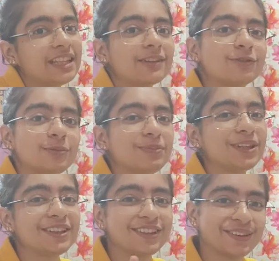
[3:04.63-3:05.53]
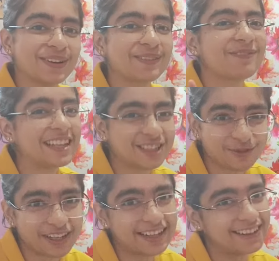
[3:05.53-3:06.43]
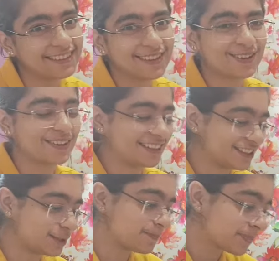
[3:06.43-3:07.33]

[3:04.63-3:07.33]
they would be your best friend in the college.